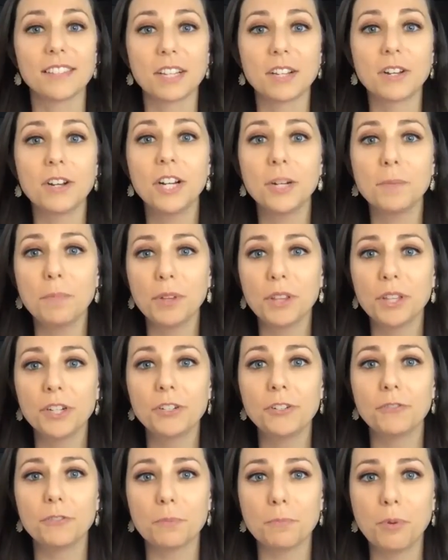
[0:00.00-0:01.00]
Cook
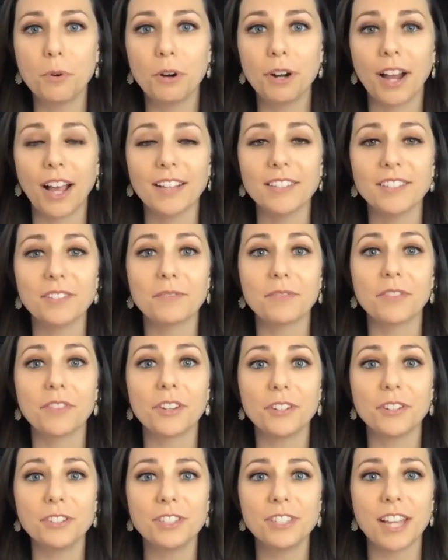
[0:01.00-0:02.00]
Political Report as of
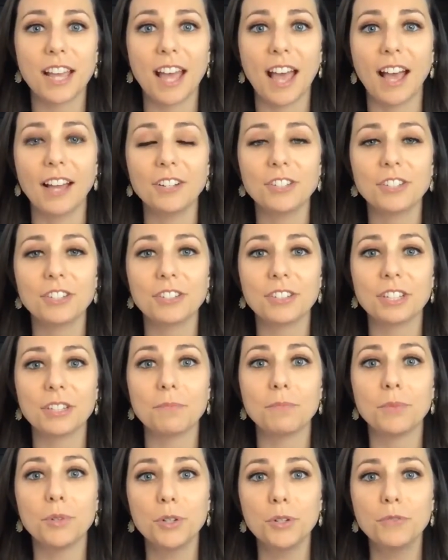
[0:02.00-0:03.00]
Thursday actually
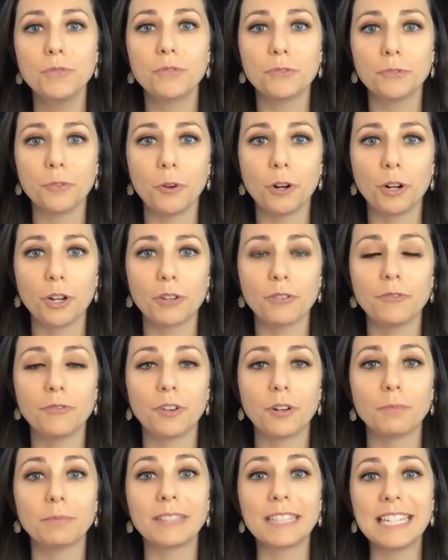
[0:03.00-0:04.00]
moved Florida
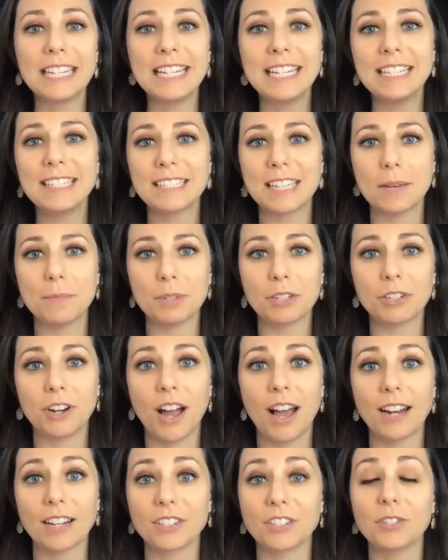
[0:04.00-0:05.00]
from leaning
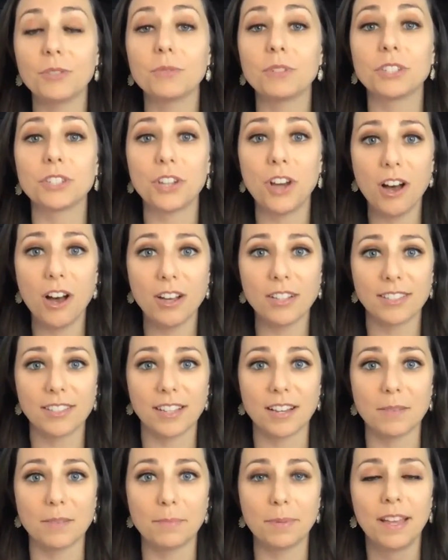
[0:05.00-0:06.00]
Democratic to a
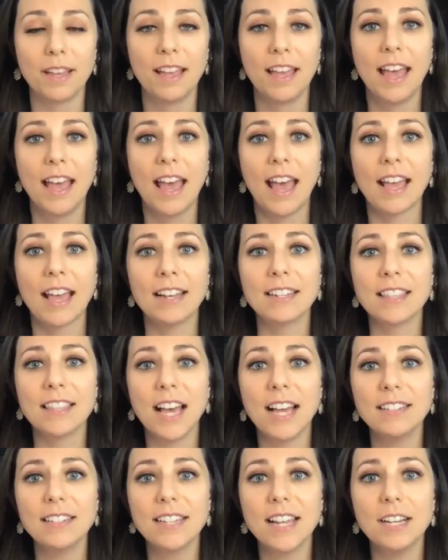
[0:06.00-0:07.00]
toss-up, and
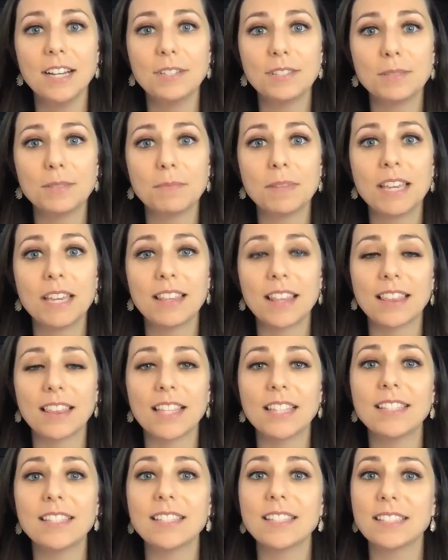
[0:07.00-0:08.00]
that tells me that
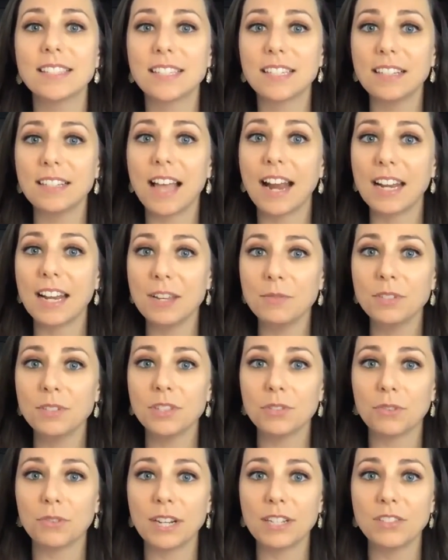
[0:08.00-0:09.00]
this is still
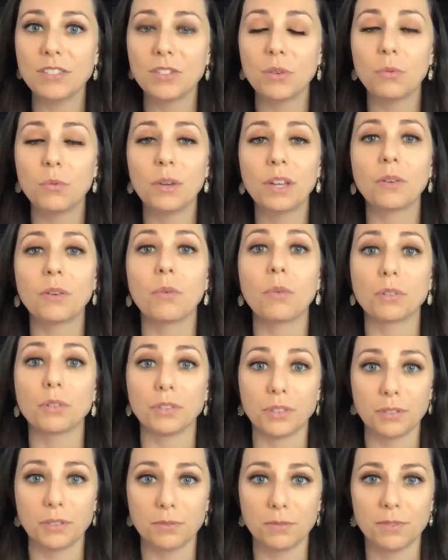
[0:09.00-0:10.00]
anyone's race to win or
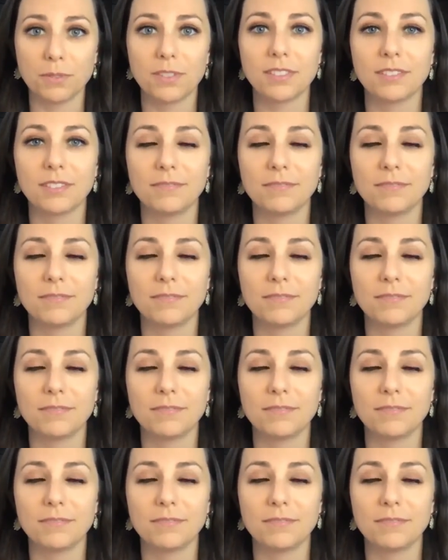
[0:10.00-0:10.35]
lose.